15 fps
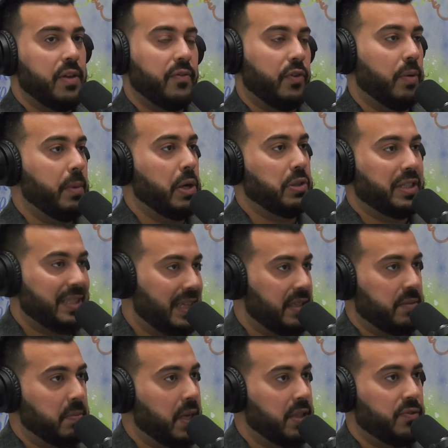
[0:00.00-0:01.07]
for about
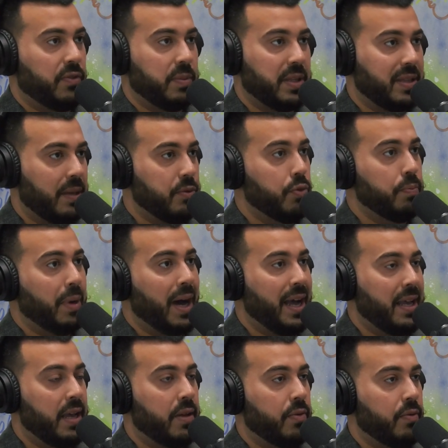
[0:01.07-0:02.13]
6 months from the time you
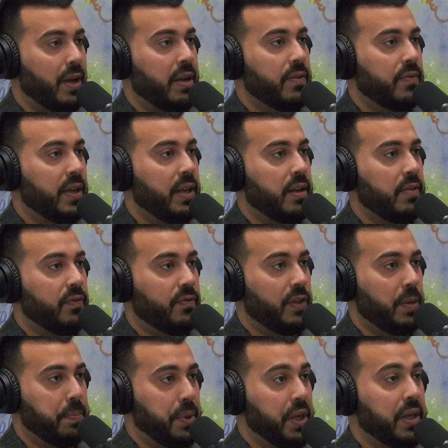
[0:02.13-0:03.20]
buy it, renovate it,
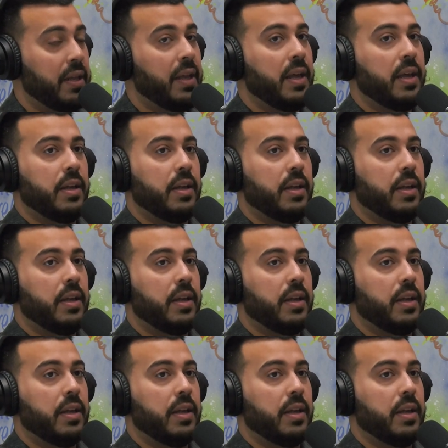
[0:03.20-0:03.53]
flip it.